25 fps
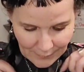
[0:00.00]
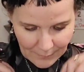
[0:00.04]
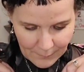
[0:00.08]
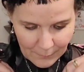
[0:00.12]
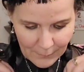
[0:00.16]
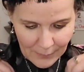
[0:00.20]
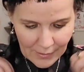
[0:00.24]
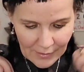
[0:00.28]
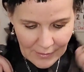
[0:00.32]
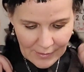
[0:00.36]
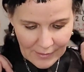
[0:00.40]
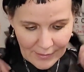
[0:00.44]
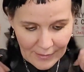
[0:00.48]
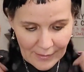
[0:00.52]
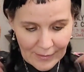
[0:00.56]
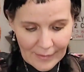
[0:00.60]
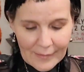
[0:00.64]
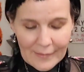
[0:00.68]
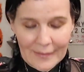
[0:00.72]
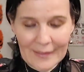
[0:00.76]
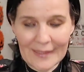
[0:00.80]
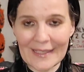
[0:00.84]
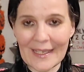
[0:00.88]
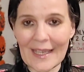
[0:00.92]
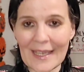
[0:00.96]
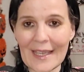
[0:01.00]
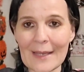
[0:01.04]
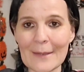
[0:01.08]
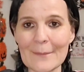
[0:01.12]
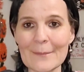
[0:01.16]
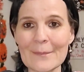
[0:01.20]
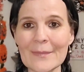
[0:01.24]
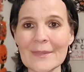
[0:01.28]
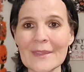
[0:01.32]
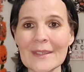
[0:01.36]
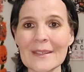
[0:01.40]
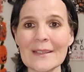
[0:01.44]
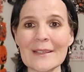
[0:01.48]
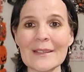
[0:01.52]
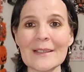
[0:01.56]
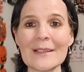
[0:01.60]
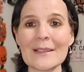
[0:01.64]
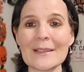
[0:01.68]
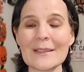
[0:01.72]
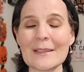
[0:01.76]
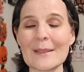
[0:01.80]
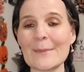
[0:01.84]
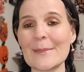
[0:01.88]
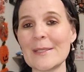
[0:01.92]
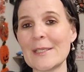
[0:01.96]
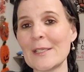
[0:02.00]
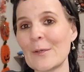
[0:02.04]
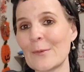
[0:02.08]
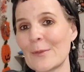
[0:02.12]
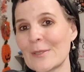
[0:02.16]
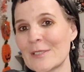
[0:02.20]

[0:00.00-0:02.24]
But yeah, let me know